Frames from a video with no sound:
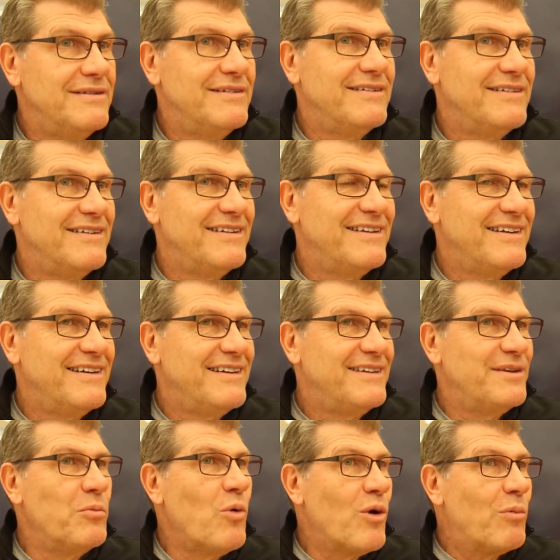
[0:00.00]
the
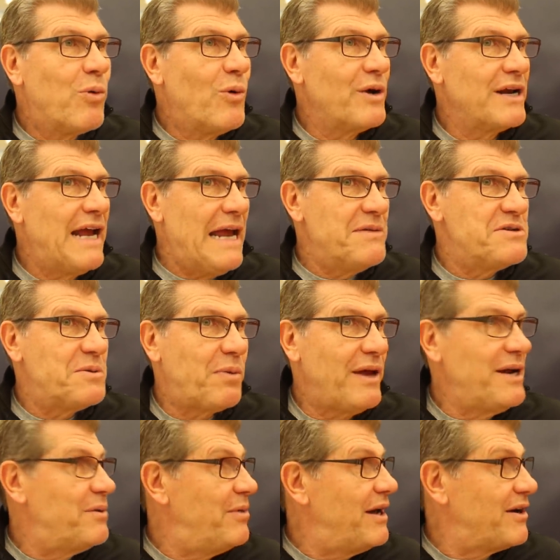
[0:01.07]
more important games you play,
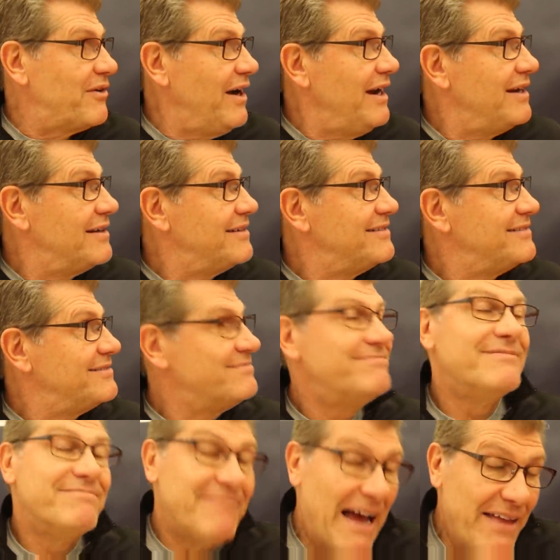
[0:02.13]
the better, right?
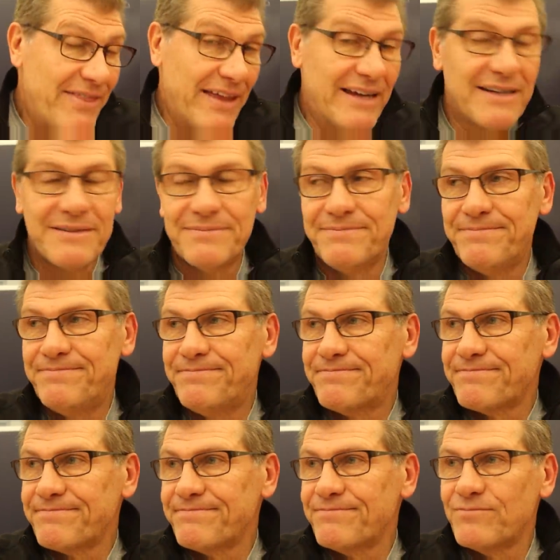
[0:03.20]
I think.
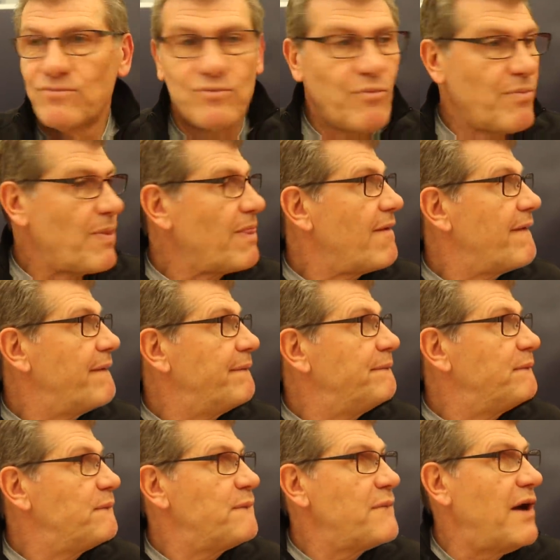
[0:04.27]
Another ranked opponent.
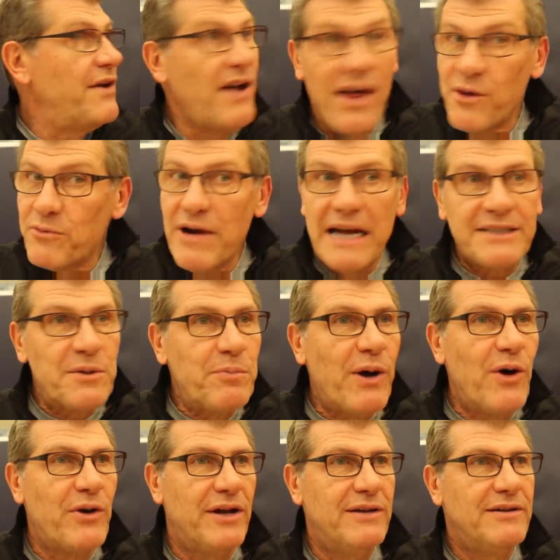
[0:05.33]
Another ranked
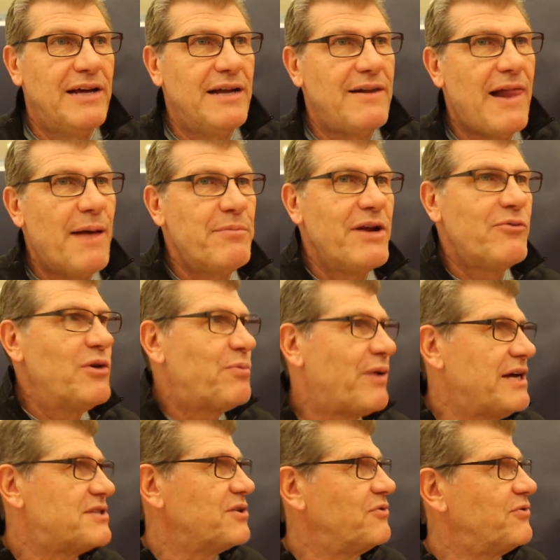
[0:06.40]
opponent. How many have we
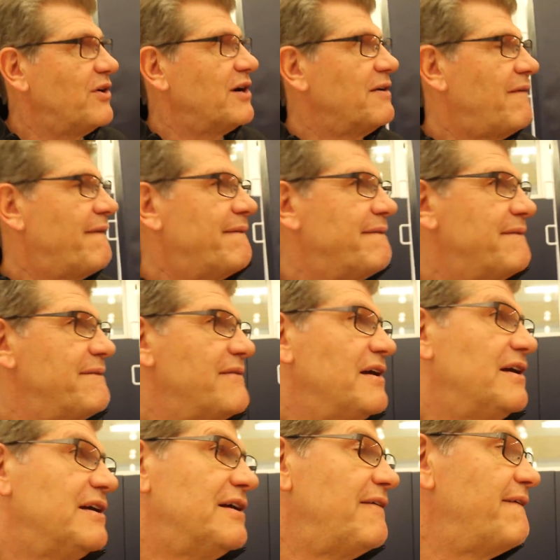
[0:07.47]
played so far?
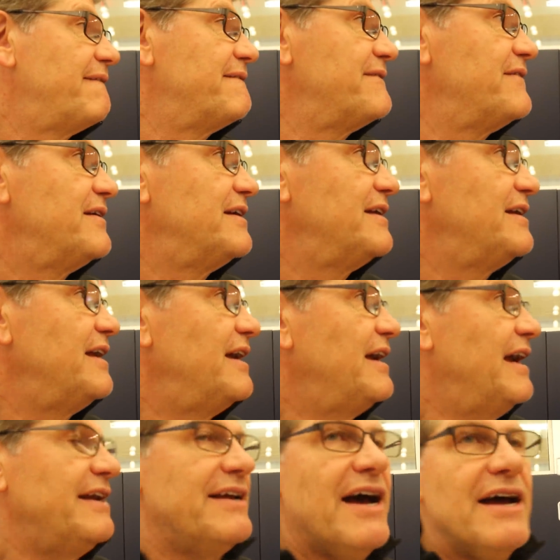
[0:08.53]
Eight, nine.
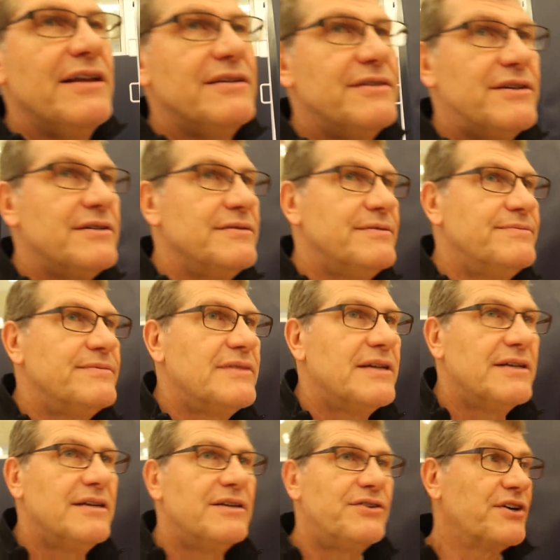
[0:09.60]
Eight, nine.
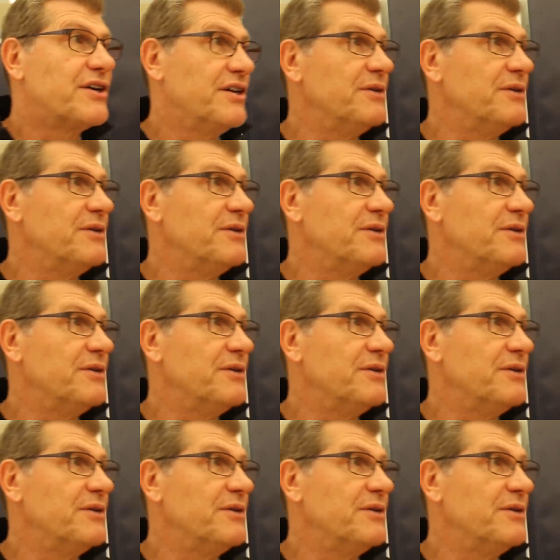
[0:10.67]
They're